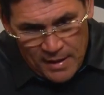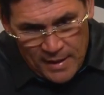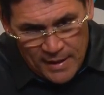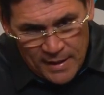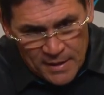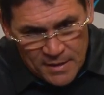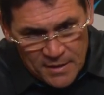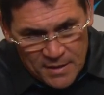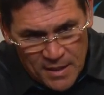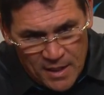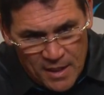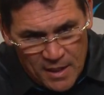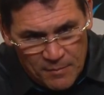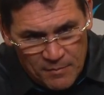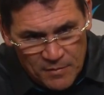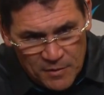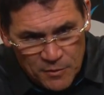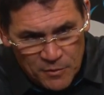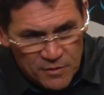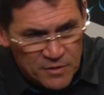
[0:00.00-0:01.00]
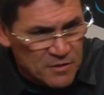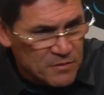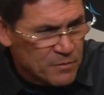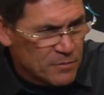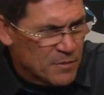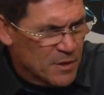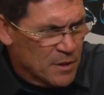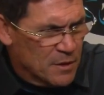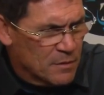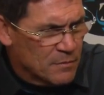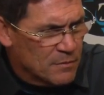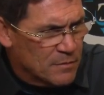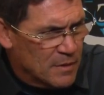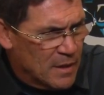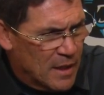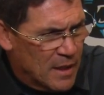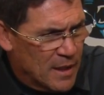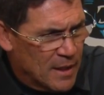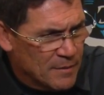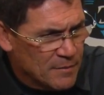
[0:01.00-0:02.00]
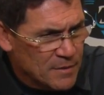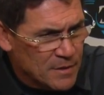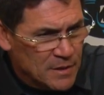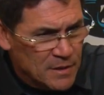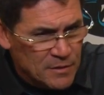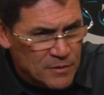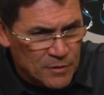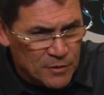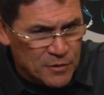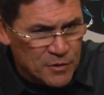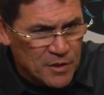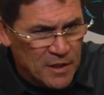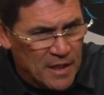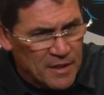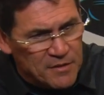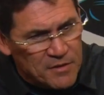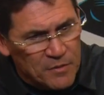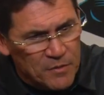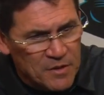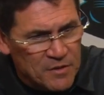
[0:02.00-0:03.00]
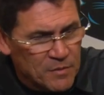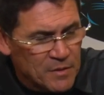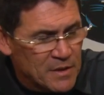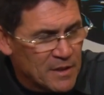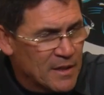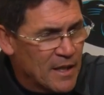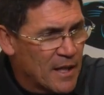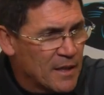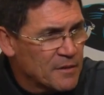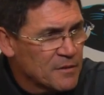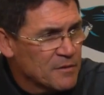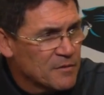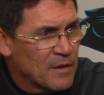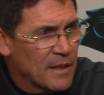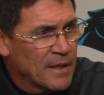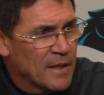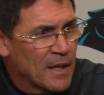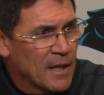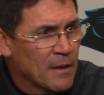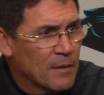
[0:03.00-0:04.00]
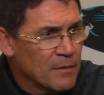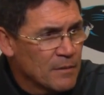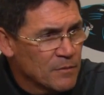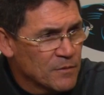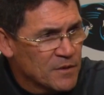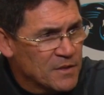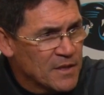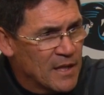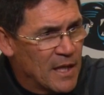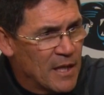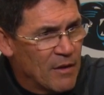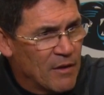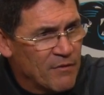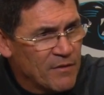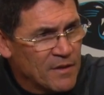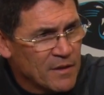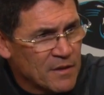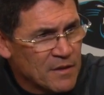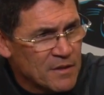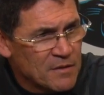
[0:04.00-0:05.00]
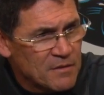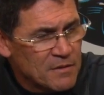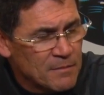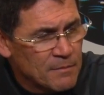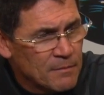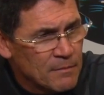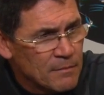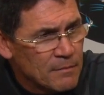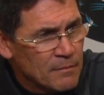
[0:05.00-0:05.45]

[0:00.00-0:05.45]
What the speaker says: And Luke is, you know, he took a shot, so he's with the doctors right now. We'll see how everything is.